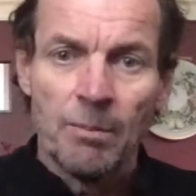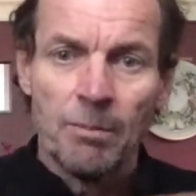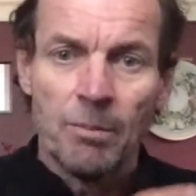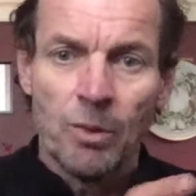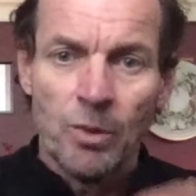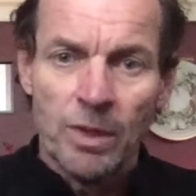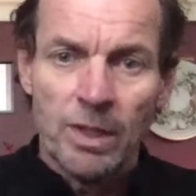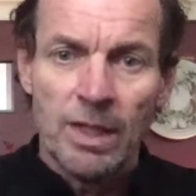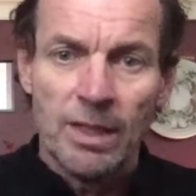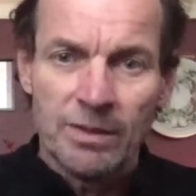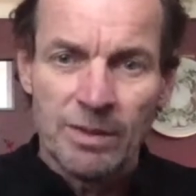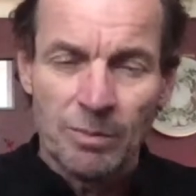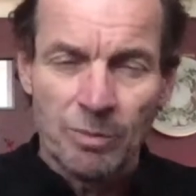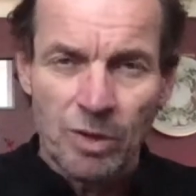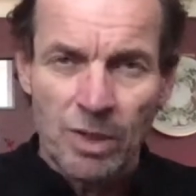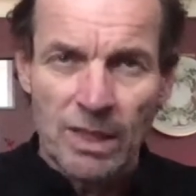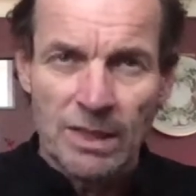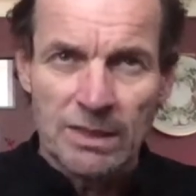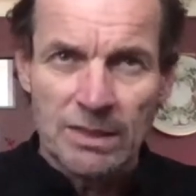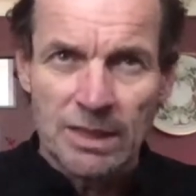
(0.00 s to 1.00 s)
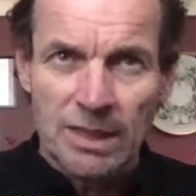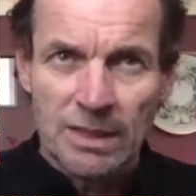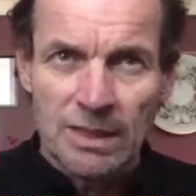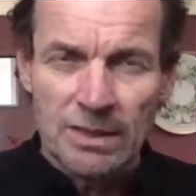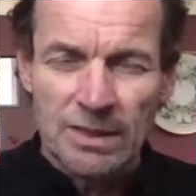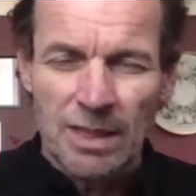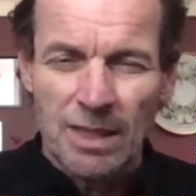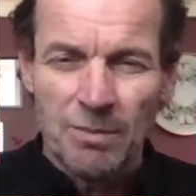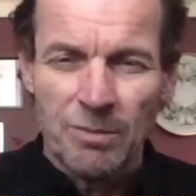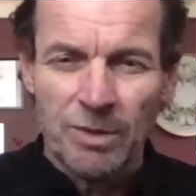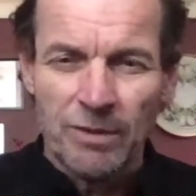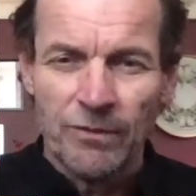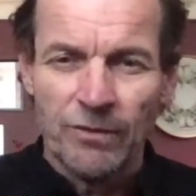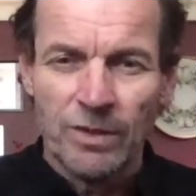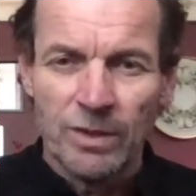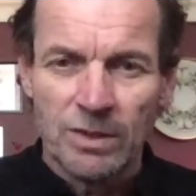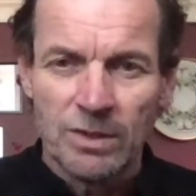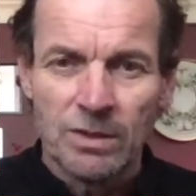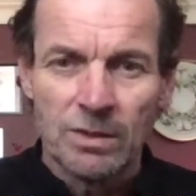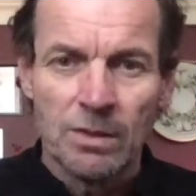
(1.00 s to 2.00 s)
point out the process, and be
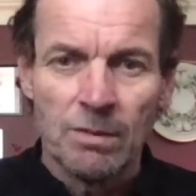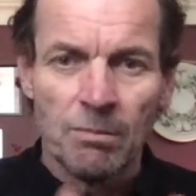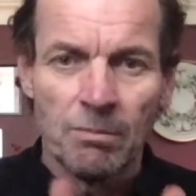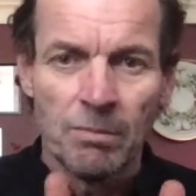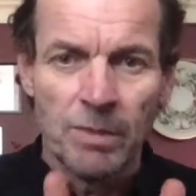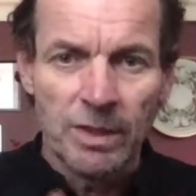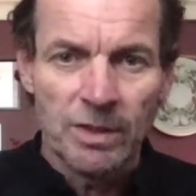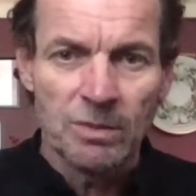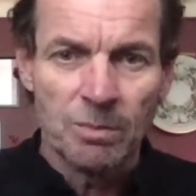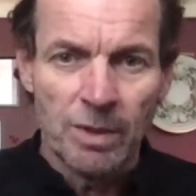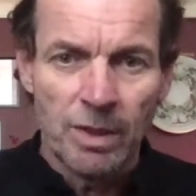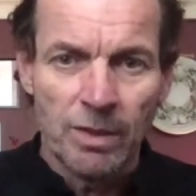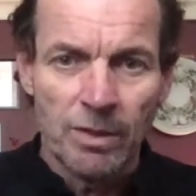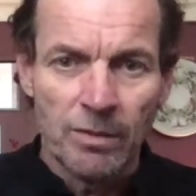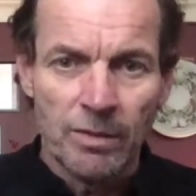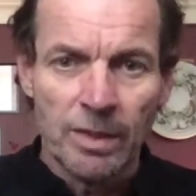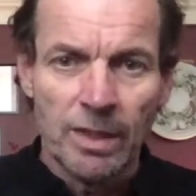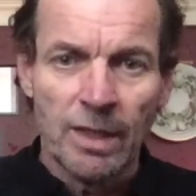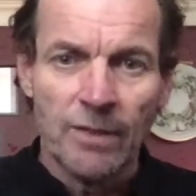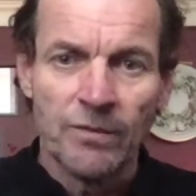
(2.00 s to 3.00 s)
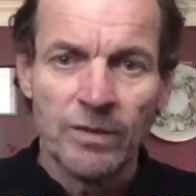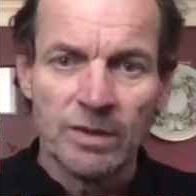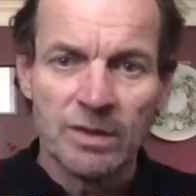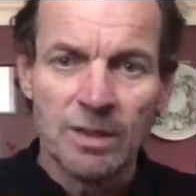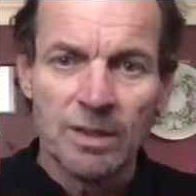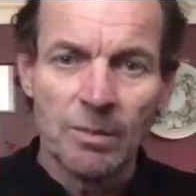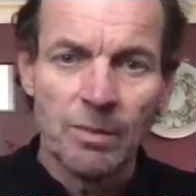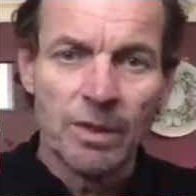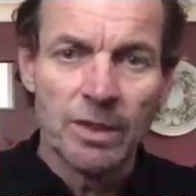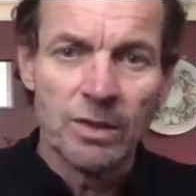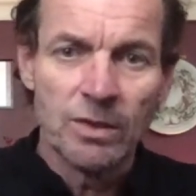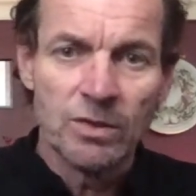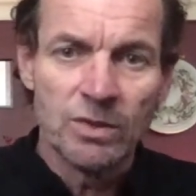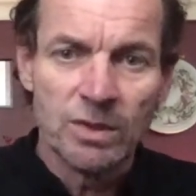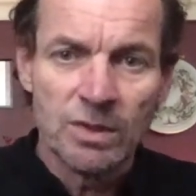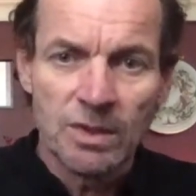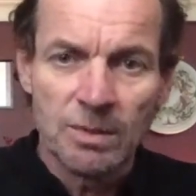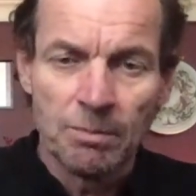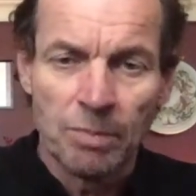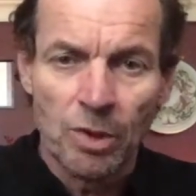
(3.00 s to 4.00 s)
efficient, much better than having somebody who's
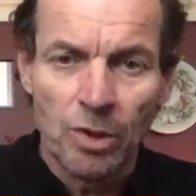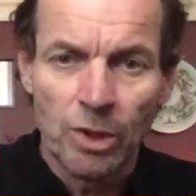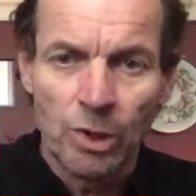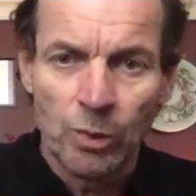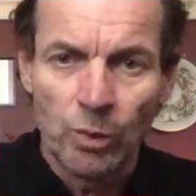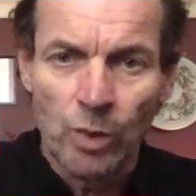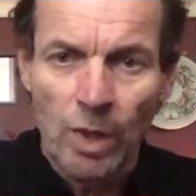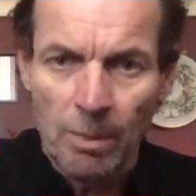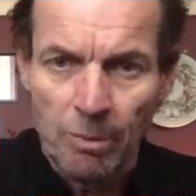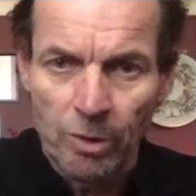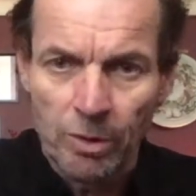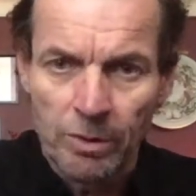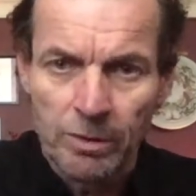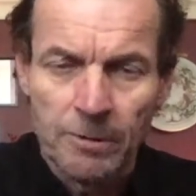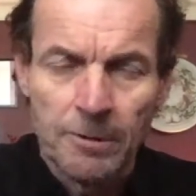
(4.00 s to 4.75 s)
just burning rubber.